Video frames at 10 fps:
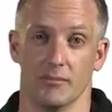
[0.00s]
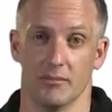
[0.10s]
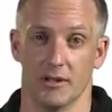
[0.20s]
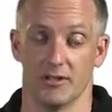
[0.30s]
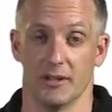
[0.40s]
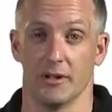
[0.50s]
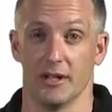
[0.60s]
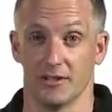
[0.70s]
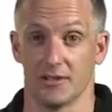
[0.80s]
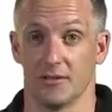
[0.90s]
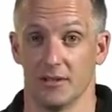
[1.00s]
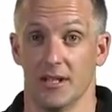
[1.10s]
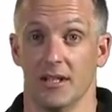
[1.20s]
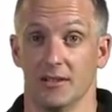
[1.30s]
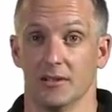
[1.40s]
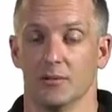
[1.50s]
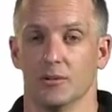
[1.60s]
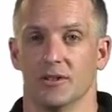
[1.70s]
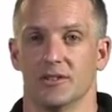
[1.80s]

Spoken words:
contaminants get into the water